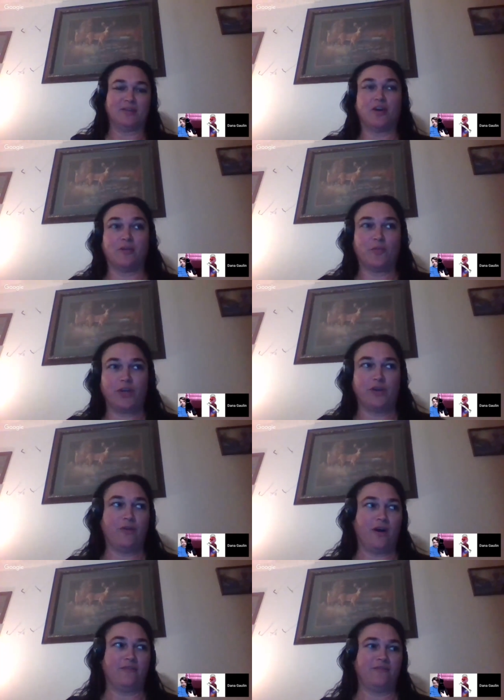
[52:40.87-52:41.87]
alarm would go
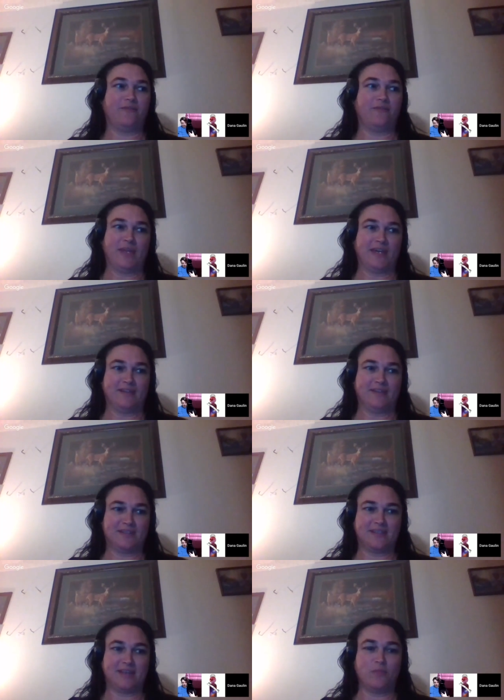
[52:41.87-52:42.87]
off because
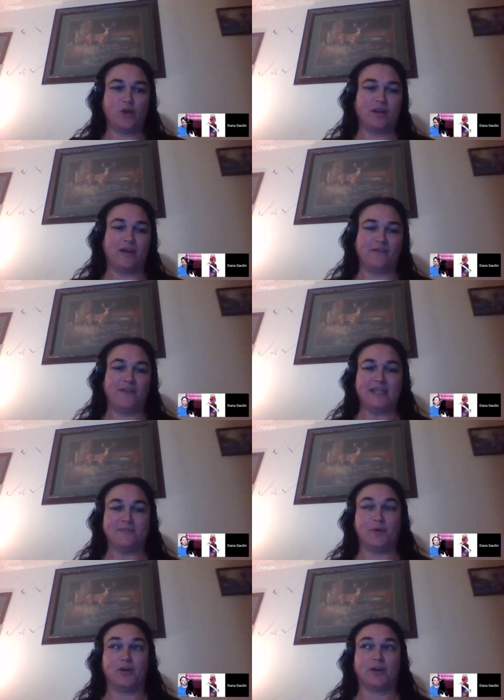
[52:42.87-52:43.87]
someone on
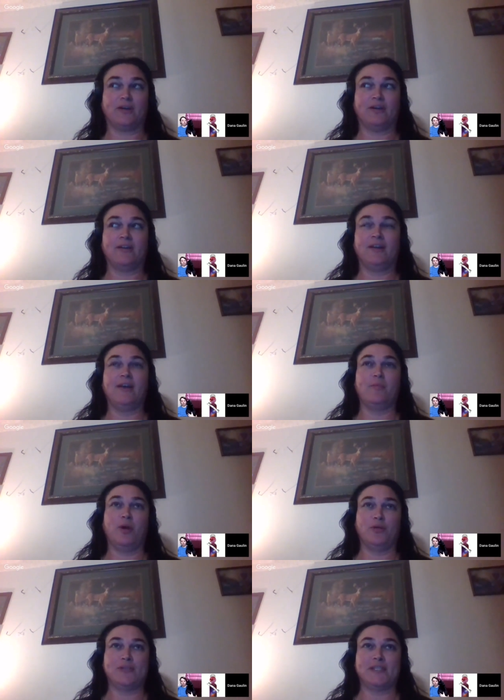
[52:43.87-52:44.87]
Facebook
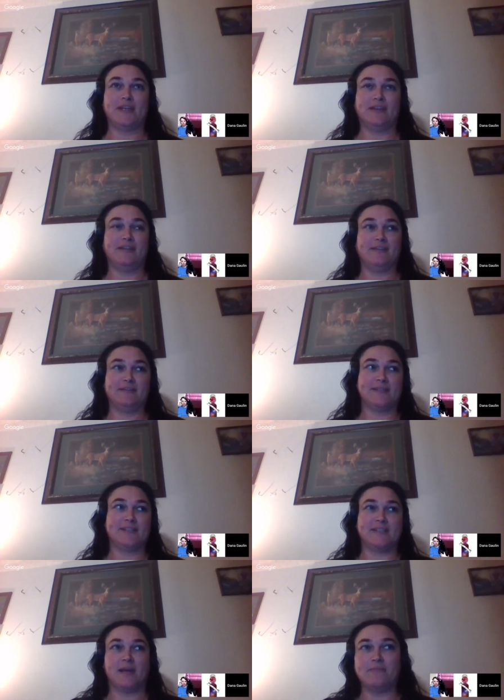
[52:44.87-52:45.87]
posted
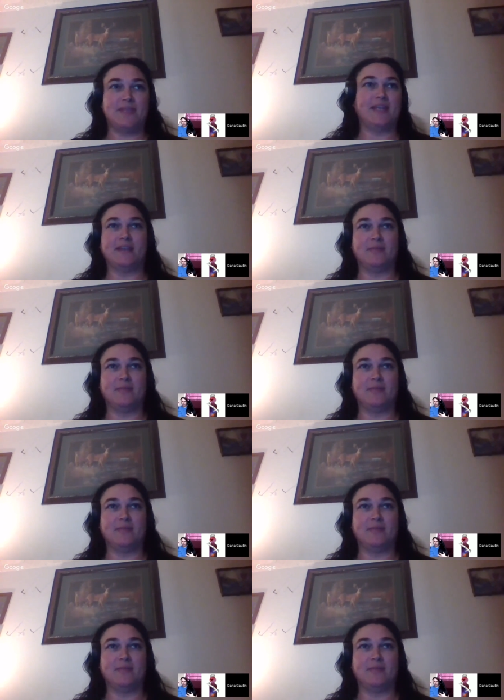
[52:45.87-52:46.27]
something